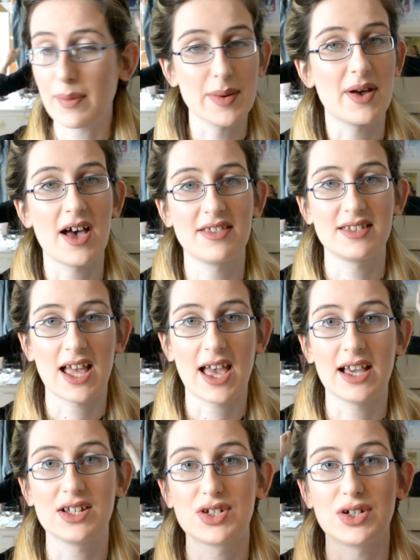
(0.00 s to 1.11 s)

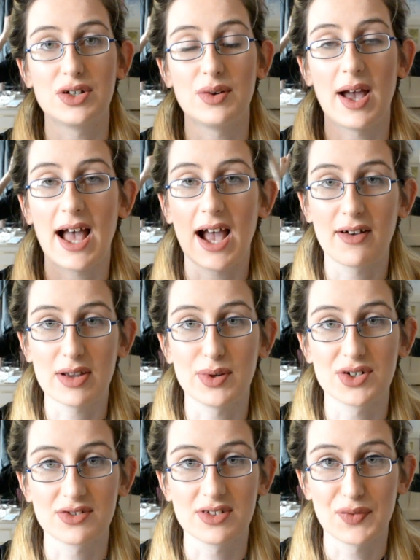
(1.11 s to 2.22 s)
birthday to Harry
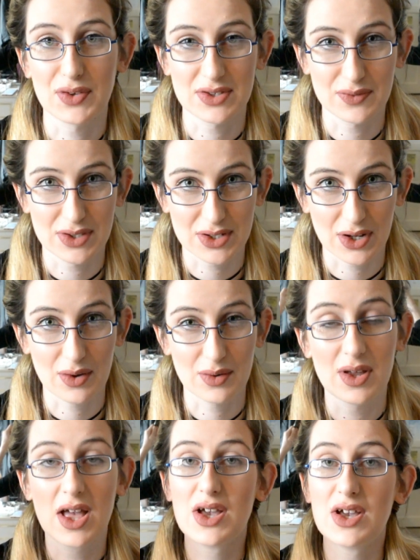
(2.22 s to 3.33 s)
Potter and the Philosopher's Stone.
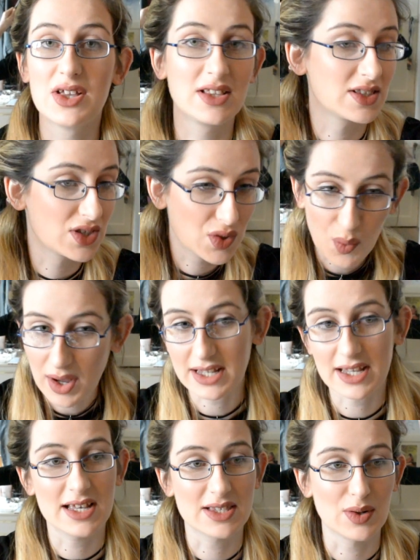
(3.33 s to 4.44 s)
20
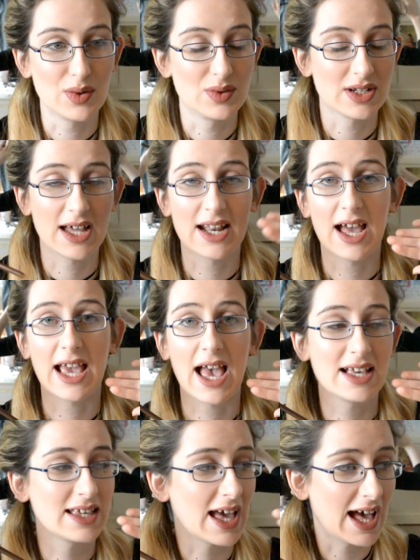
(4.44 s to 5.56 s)
years old, and I
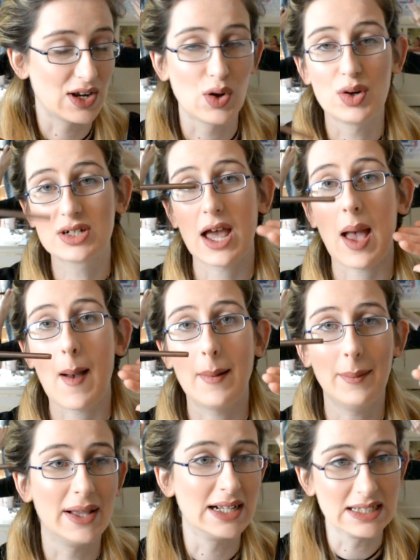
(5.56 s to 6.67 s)
cannot
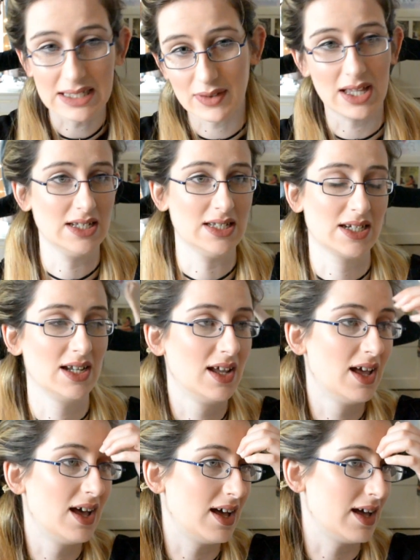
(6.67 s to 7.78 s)
believe it.
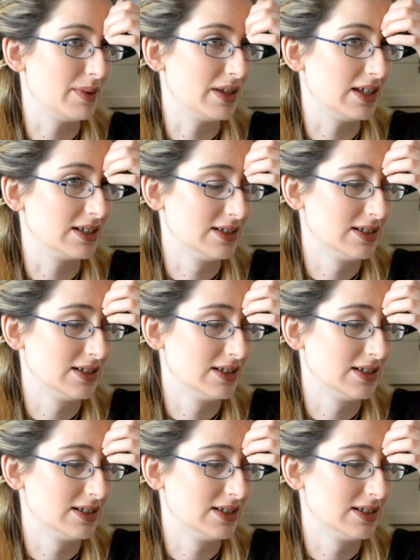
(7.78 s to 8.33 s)
I mean,